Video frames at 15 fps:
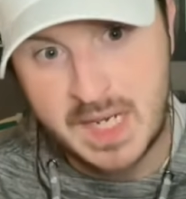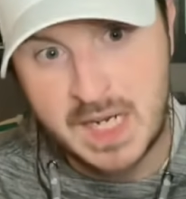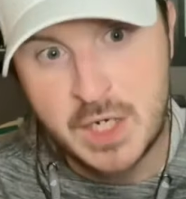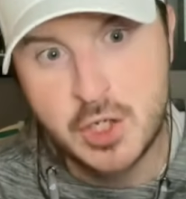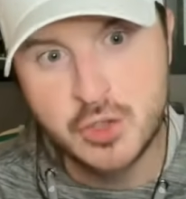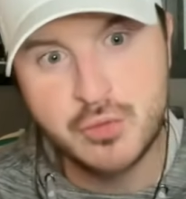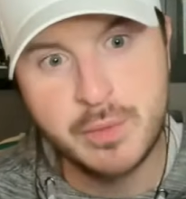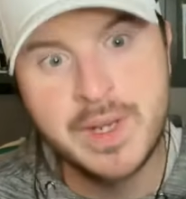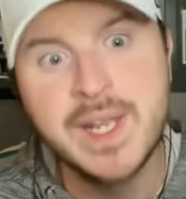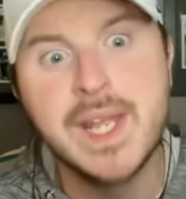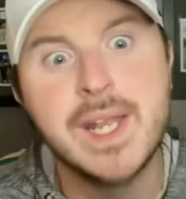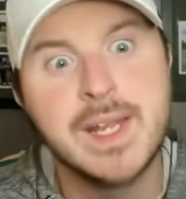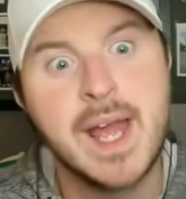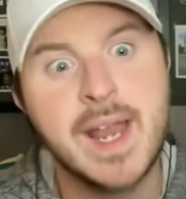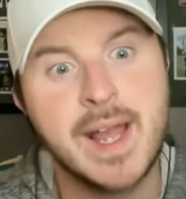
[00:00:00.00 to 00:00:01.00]
here's what we
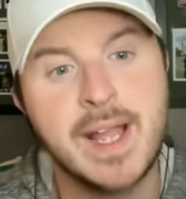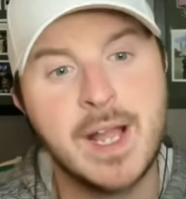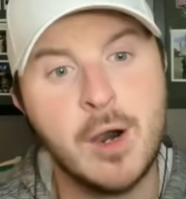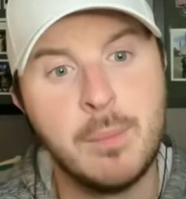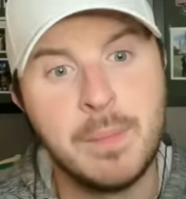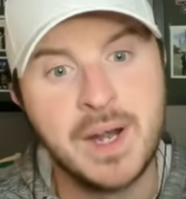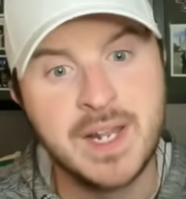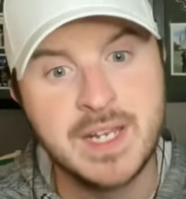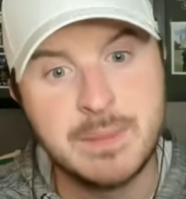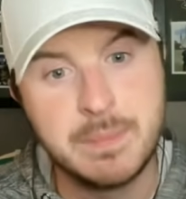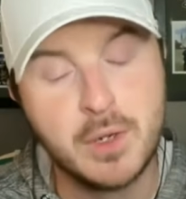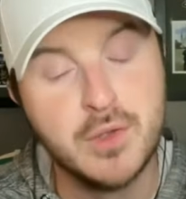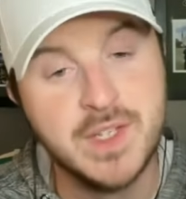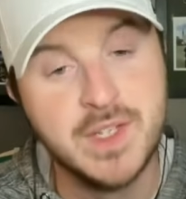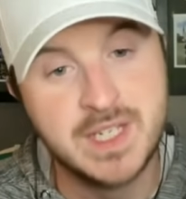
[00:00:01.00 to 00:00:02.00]
need in NIL money to
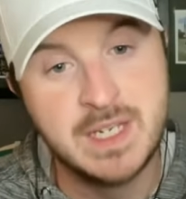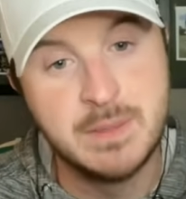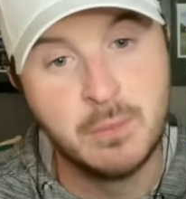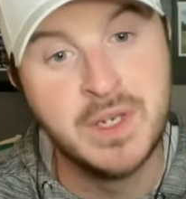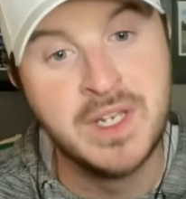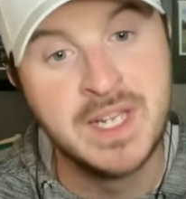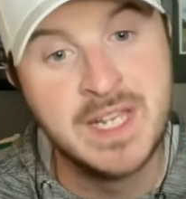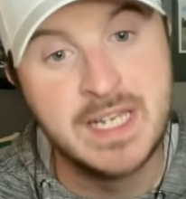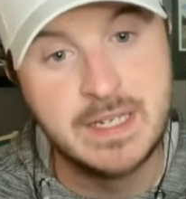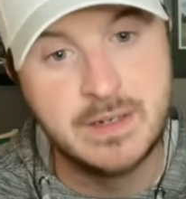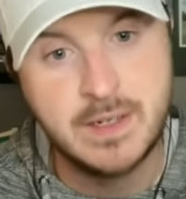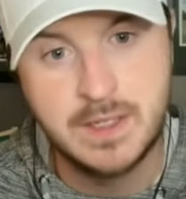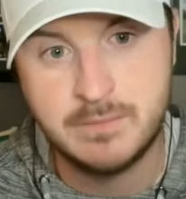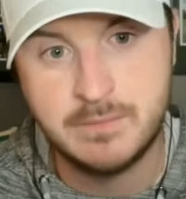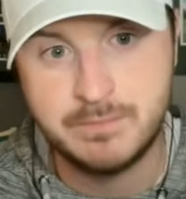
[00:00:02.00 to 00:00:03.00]
build the team we need.
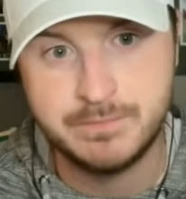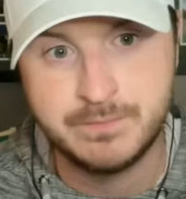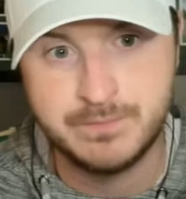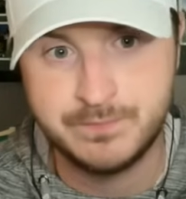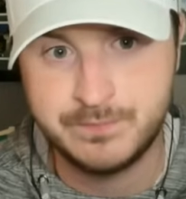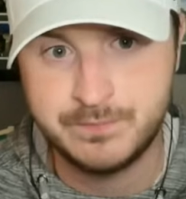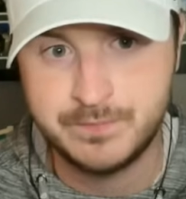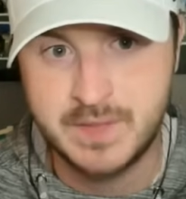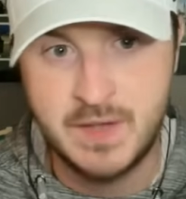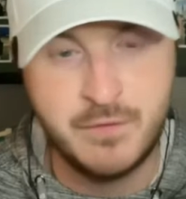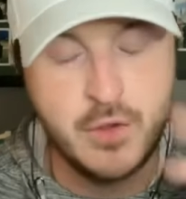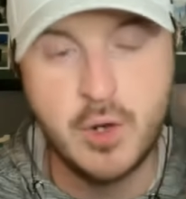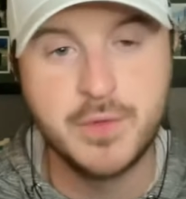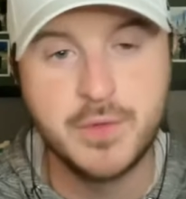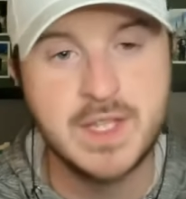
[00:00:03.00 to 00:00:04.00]
If
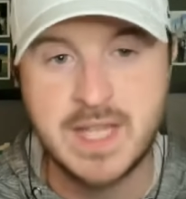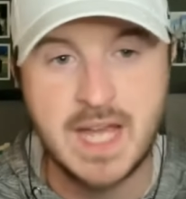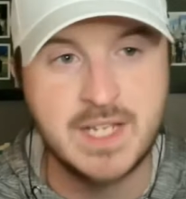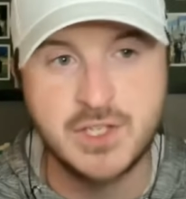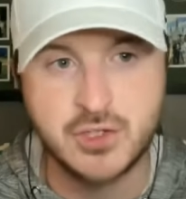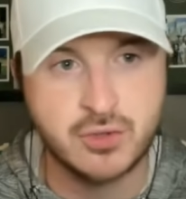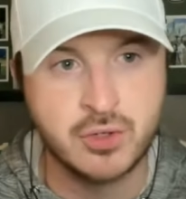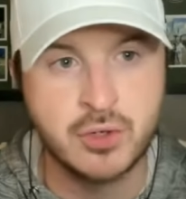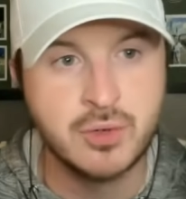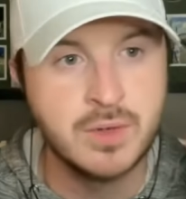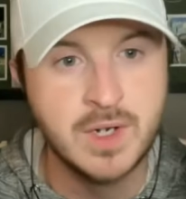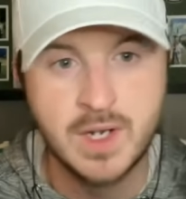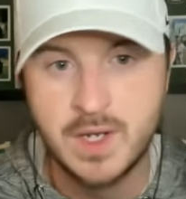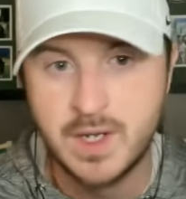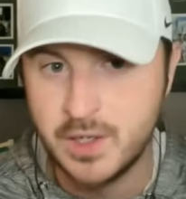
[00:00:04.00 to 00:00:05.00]
you don't think that's true,
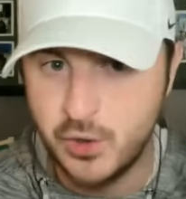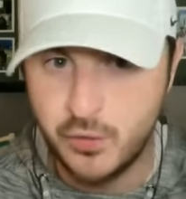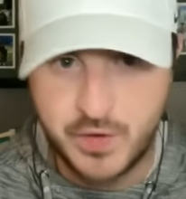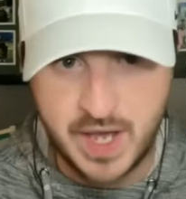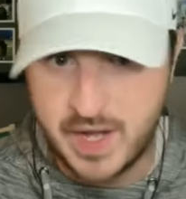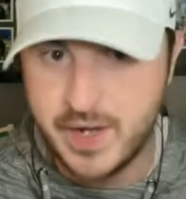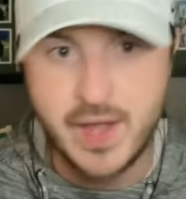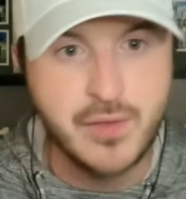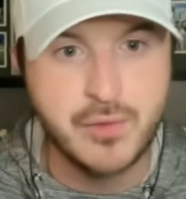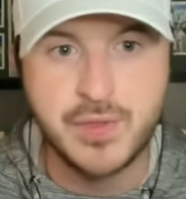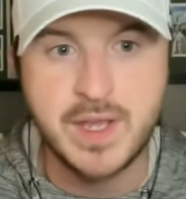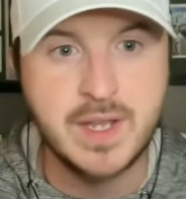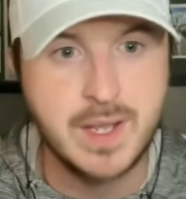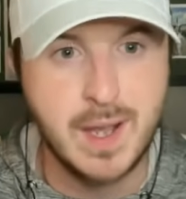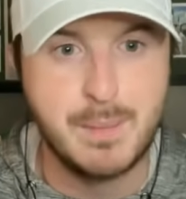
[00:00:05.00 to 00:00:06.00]
you've got another
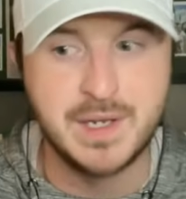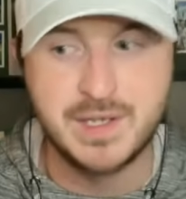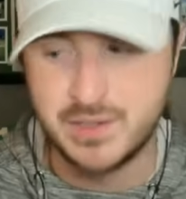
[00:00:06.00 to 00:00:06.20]
thing coming.